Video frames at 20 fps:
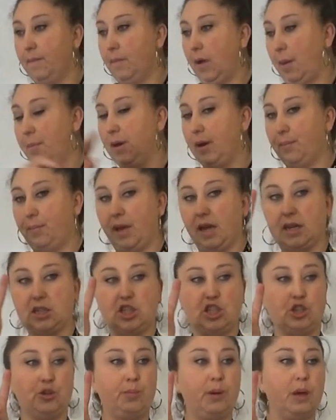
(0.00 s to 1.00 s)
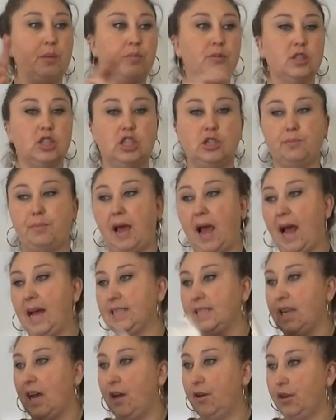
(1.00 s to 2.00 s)
I'm going to pick two people to
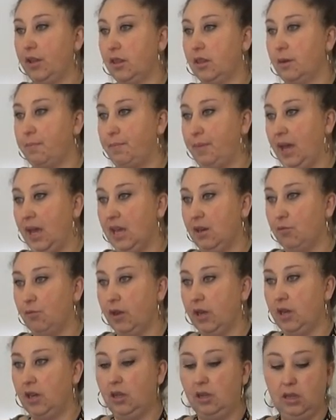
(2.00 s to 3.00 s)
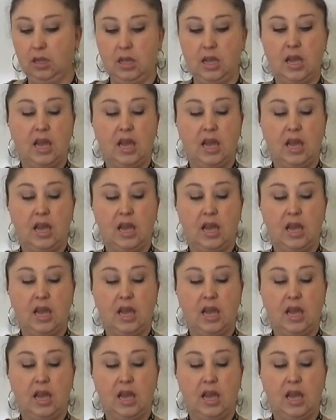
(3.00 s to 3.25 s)
pass out the pinwheel,